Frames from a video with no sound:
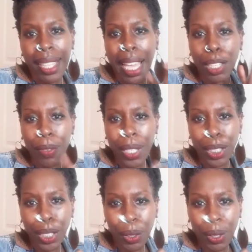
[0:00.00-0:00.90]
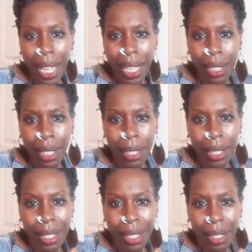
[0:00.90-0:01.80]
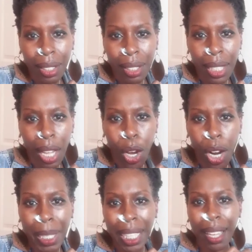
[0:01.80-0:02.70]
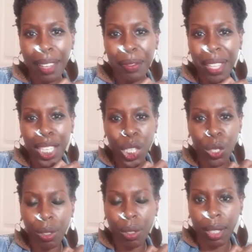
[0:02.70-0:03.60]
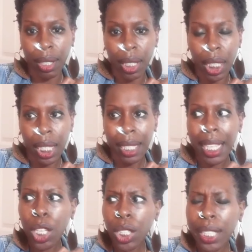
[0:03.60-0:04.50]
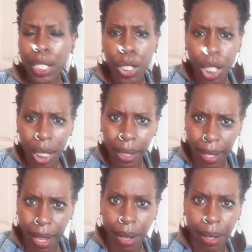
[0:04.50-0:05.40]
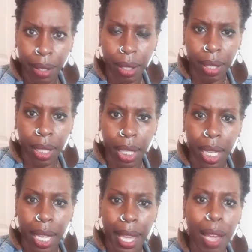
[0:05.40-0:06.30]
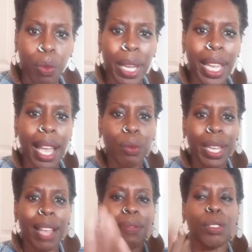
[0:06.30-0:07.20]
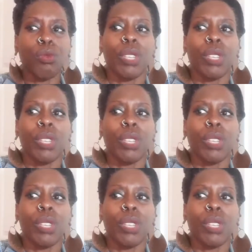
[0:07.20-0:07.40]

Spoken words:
Thank you for the donation. The Army Life, thank you. There's a look there, and we have to